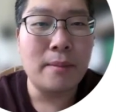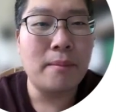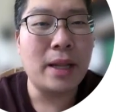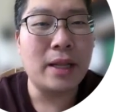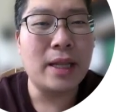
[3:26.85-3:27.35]

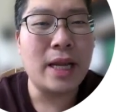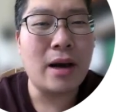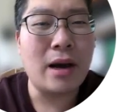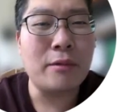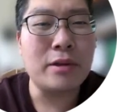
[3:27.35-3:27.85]
But
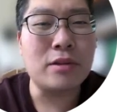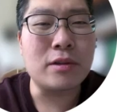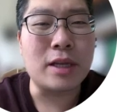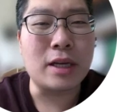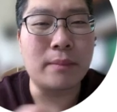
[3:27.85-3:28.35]
now I want you to
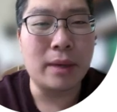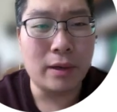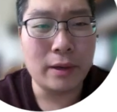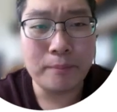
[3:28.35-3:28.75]
think about it.